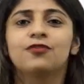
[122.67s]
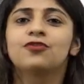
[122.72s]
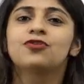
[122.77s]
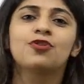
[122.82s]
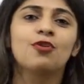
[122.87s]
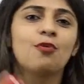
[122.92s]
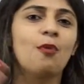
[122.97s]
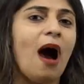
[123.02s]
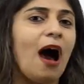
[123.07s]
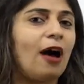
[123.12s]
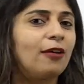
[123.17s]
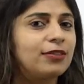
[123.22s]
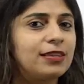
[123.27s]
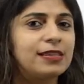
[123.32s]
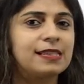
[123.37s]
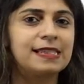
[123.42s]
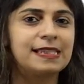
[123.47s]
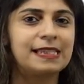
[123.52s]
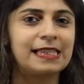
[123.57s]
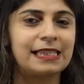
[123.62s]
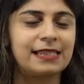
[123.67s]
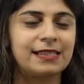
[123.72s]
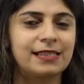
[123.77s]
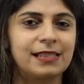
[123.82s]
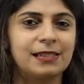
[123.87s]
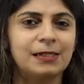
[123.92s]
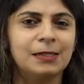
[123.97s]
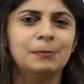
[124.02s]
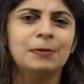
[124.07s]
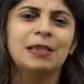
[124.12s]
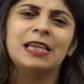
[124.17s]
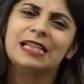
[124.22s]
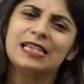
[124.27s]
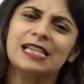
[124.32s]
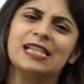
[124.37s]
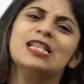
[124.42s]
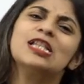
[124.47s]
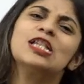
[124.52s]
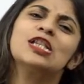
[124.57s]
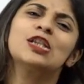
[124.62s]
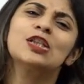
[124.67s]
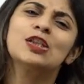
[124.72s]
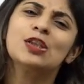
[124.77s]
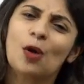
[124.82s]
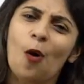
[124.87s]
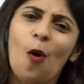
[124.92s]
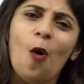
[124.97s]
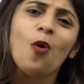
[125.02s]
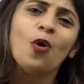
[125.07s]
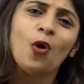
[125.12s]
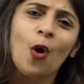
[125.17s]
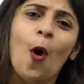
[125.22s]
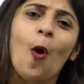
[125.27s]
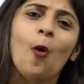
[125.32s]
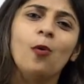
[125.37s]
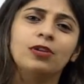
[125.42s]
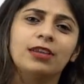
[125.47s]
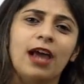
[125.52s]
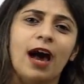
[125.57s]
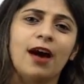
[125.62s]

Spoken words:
throughout the season because it's so cold